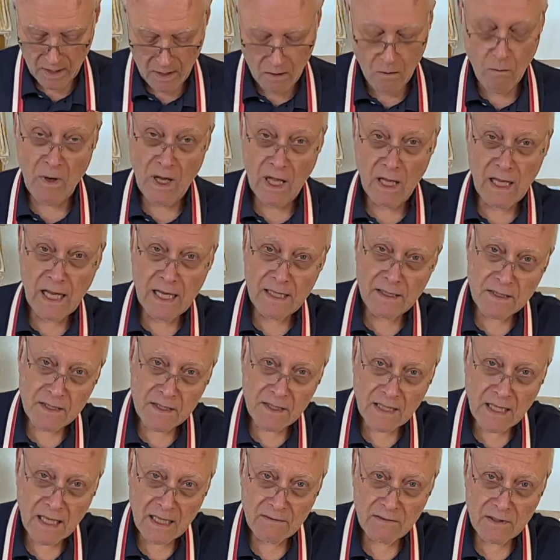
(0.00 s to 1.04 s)
Well, I
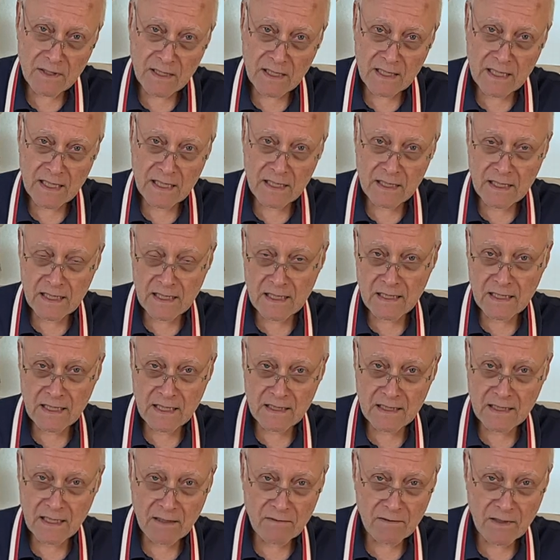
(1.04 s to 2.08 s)
discovered a
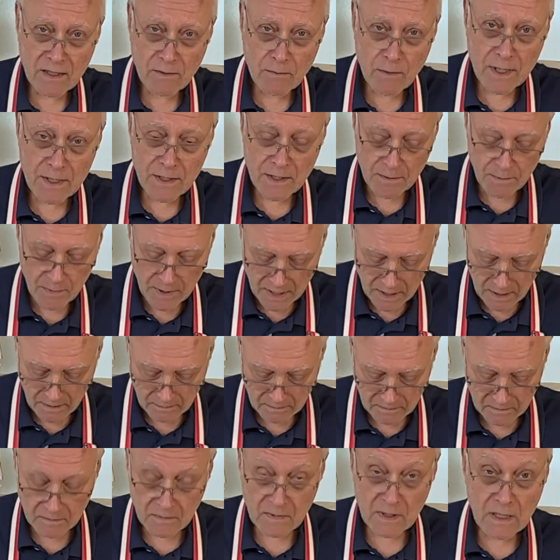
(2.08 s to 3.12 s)
lovely recipe
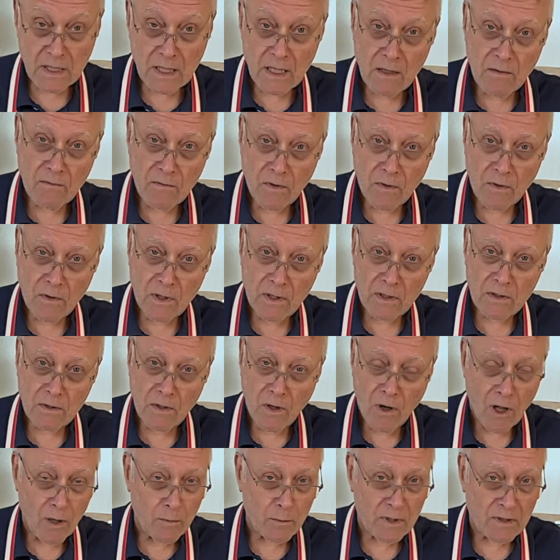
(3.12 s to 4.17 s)
for
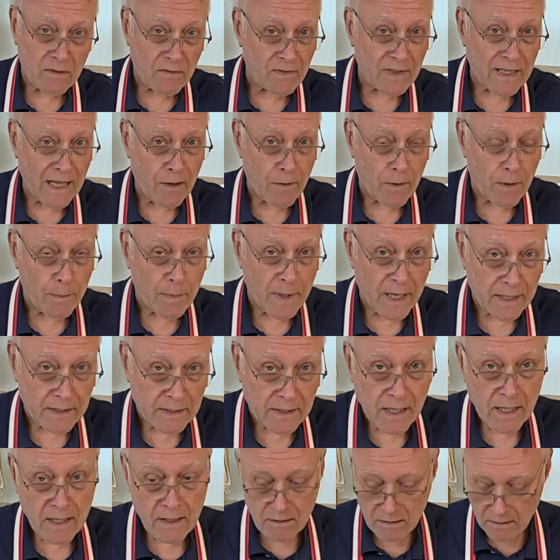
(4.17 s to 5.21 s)
almond flour
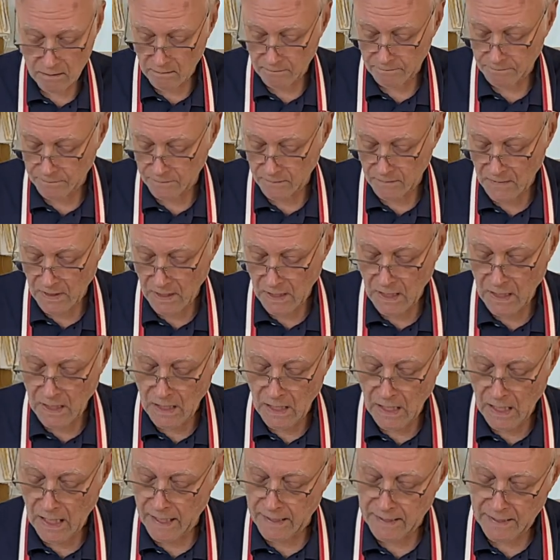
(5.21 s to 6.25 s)
pancakes,
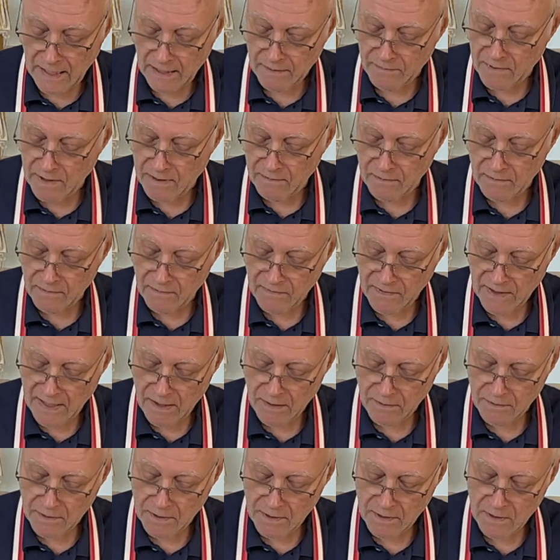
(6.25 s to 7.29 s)
and I've even
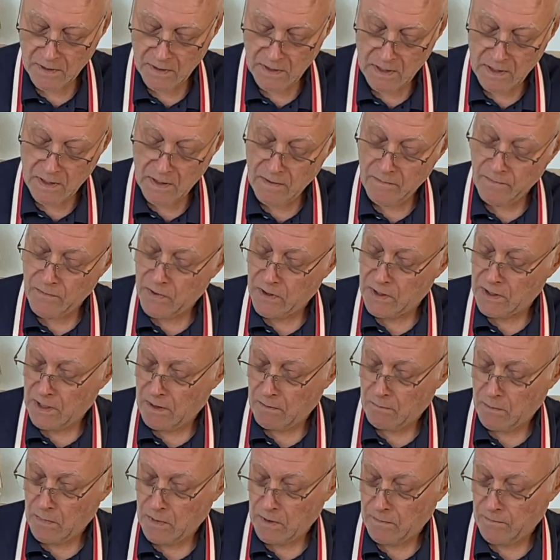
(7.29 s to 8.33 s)
found
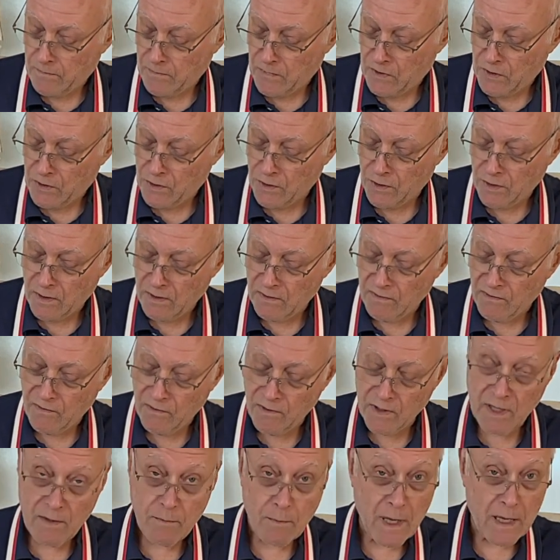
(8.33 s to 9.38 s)
some
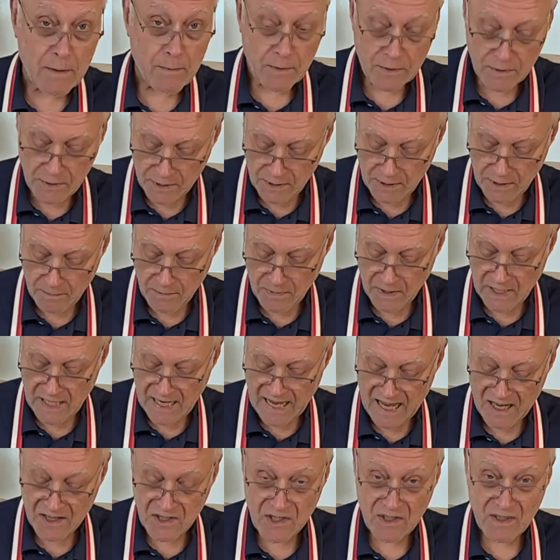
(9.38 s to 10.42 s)
sugar-free maple syrup that
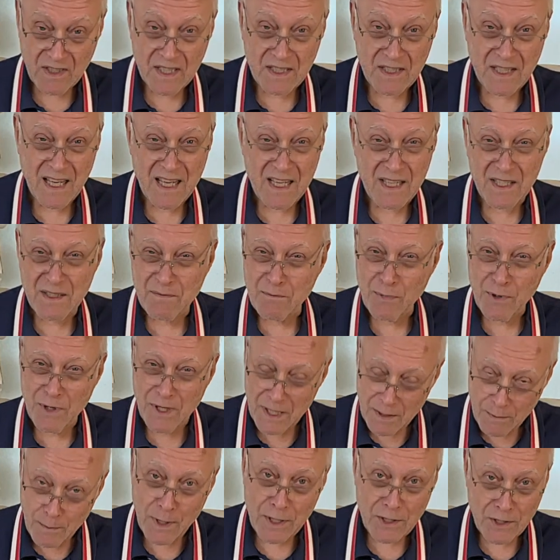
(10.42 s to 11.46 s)
actually tastes
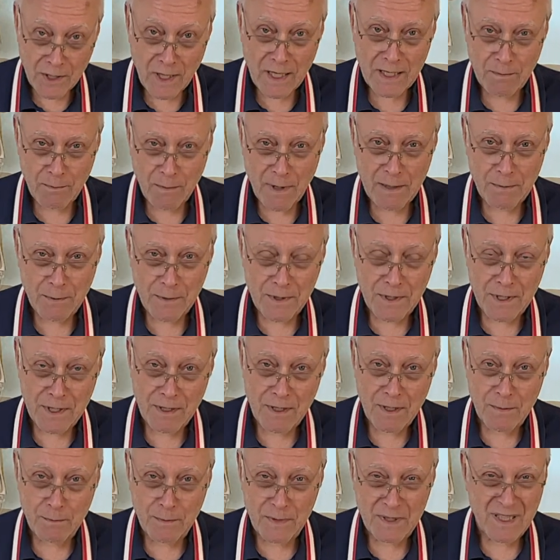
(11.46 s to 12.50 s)
pretty much like maple
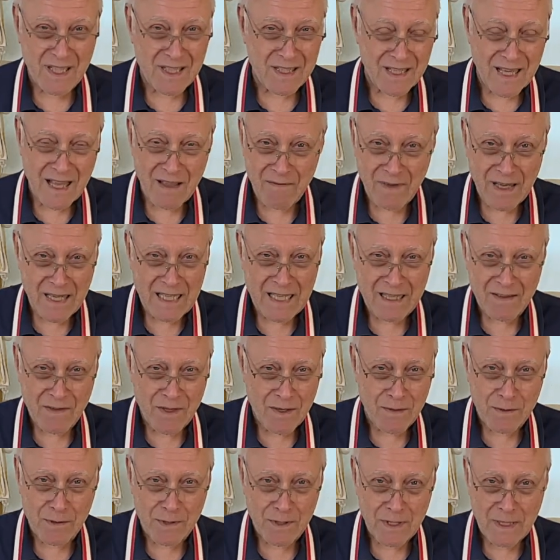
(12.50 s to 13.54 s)
syrup, but doesn't have any of
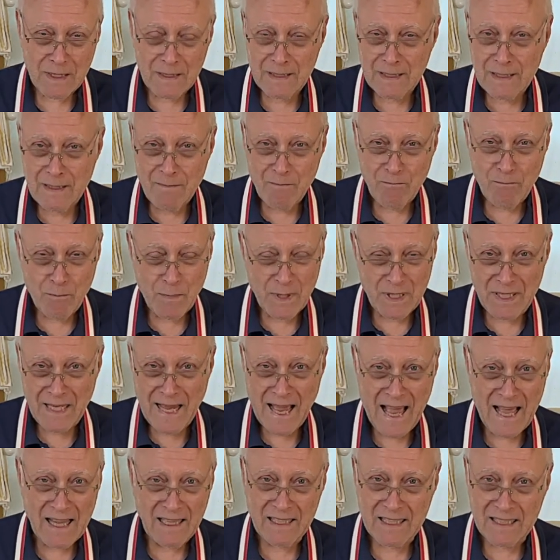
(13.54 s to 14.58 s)
those
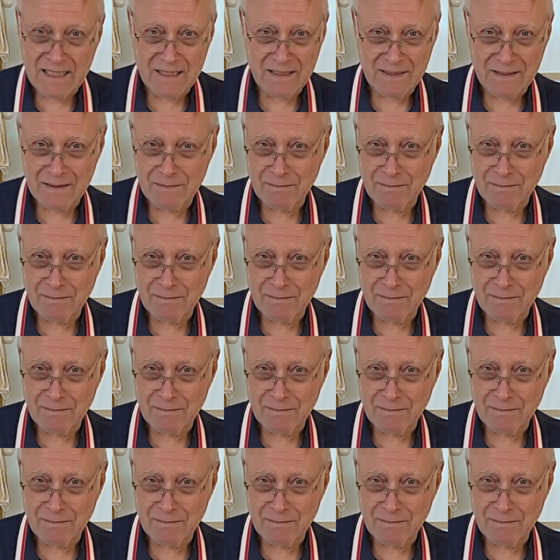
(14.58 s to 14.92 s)
metallic